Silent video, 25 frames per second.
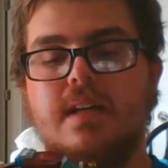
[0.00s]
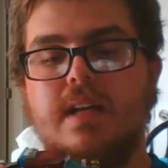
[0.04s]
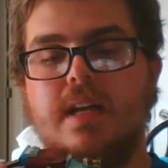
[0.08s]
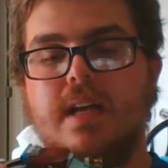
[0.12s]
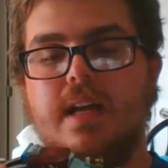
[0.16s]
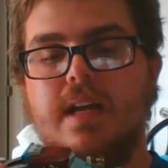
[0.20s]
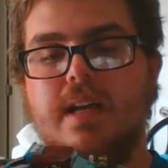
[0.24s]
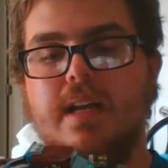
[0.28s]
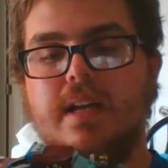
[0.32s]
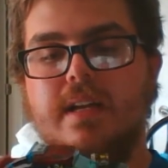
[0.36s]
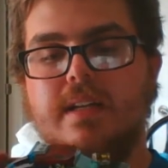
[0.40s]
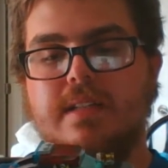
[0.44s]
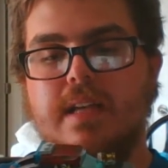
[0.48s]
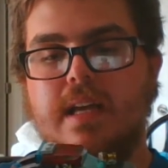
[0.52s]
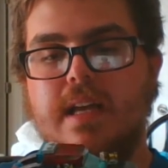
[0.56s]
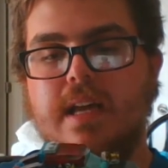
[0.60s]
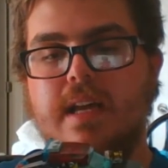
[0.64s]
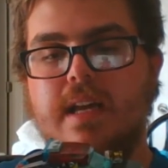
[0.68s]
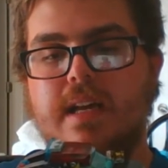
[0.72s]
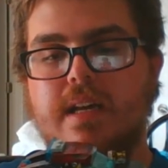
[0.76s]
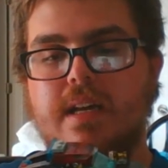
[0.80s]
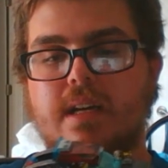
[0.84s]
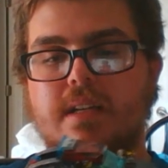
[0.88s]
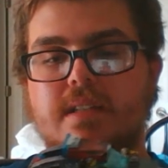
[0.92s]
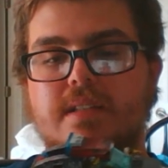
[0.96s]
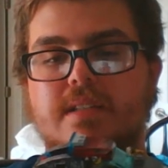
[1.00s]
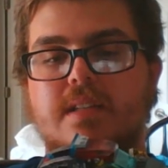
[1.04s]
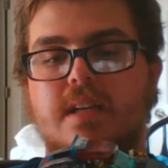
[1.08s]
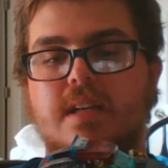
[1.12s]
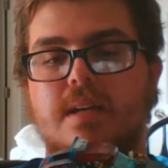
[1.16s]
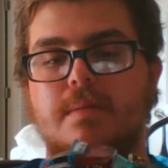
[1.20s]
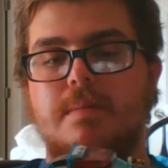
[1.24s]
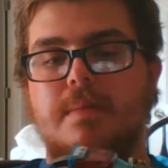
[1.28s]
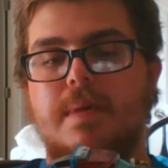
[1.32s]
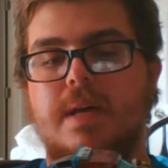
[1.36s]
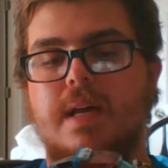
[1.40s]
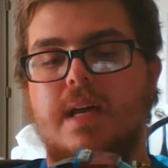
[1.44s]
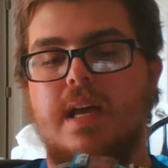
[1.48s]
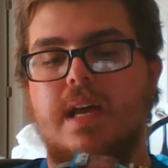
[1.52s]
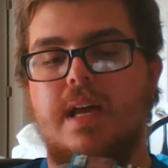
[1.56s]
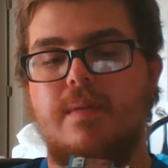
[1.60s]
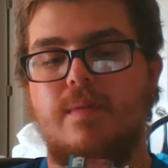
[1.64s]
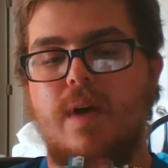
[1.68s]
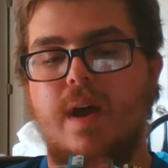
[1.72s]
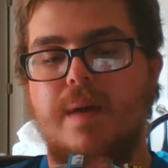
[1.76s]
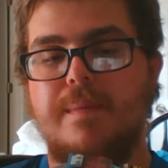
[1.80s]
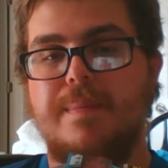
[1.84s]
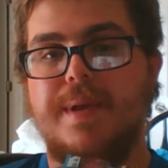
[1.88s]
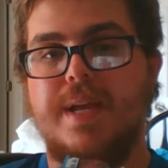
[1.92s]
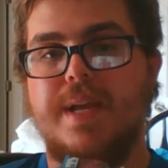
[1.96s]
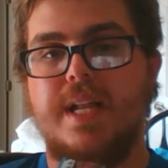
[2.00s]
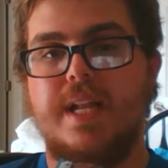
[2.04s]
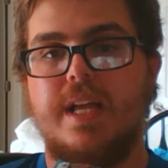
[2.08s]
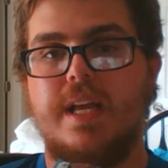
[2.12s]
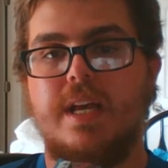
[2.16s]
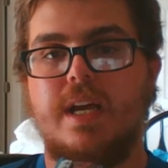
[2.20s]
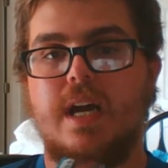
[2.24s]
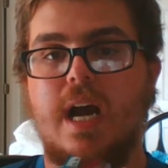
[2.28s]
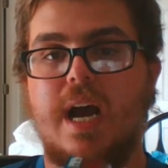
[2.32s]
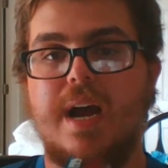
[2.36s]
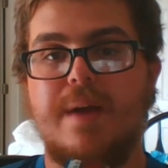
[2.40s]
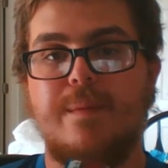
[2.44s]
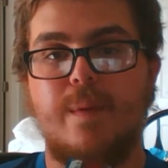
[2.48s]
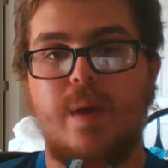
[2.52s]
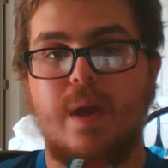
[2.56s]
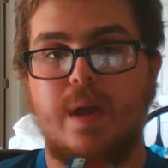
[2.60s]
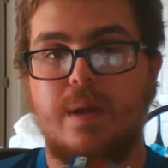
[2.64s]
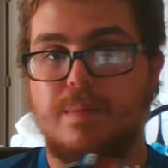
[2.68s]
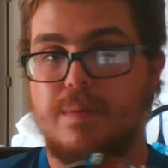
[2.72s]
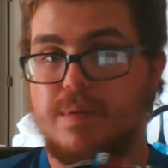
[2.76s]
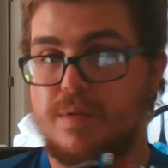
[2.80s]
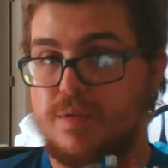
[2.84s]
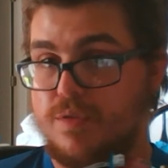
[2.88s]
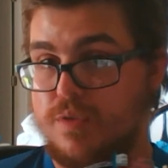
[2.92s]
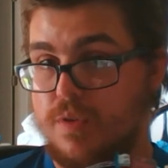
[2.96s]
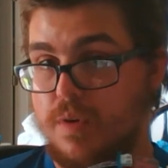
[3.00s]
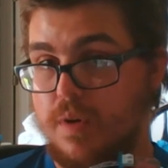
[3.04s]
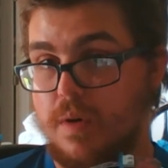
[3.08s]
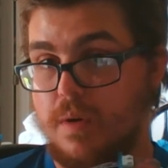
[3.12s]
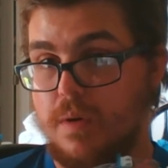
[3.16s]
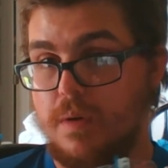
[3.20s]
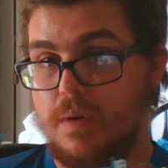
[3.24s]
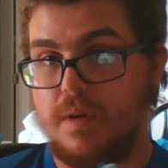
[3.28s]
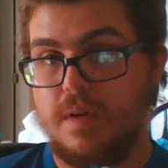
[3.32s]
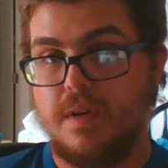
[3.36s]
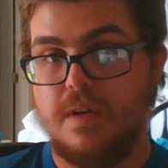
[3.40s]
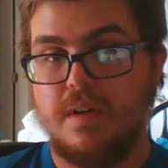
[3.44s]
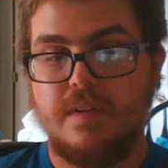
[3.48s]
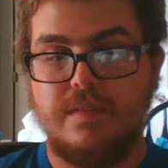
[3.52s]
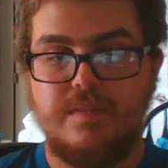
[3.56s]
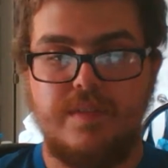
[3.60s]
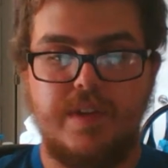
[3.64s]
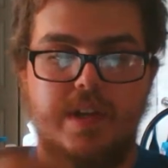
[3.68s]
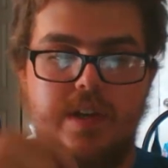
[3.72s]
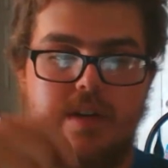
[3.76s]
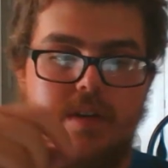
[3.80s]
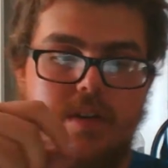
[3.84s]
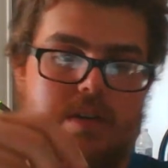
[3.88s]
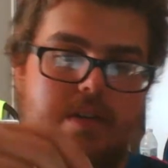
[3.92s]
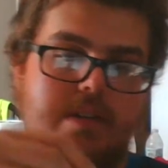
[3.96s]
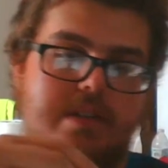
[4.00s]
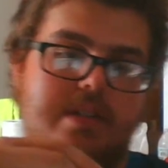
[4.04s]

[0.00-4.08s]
as a custom NYPD highway patrol vehicle.